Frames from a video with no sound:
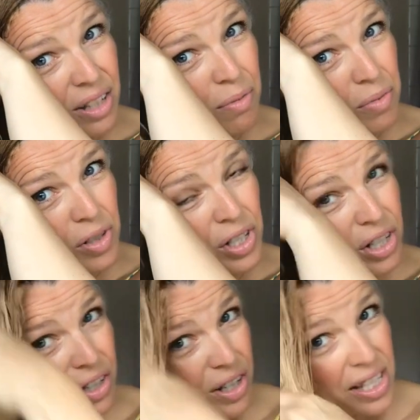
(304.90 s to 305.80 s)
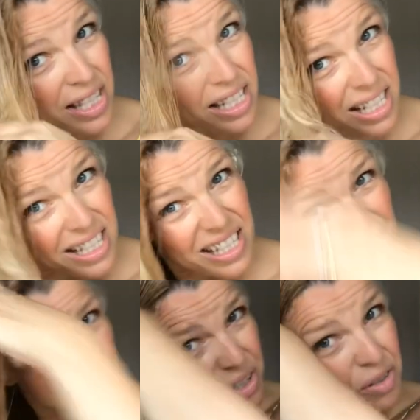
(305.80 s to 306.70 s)
I'm just
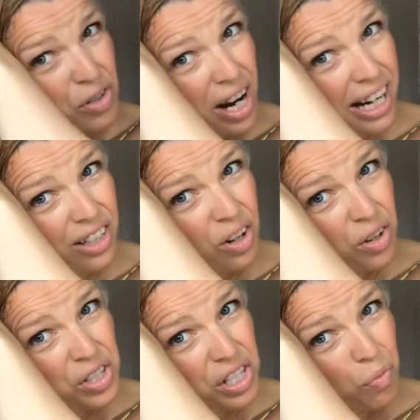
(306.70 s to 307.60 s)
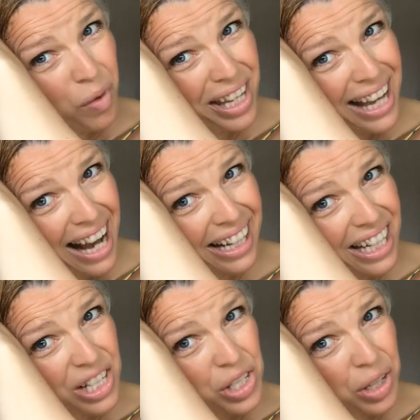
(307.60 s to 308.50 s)
sort of trying not to
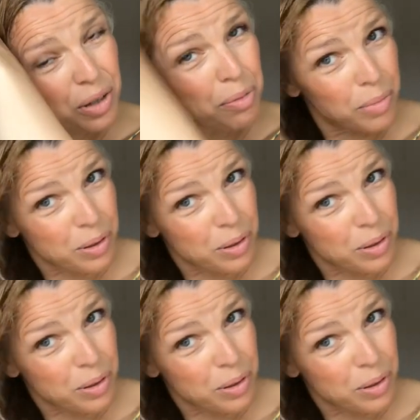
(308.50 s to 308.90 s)
yank it too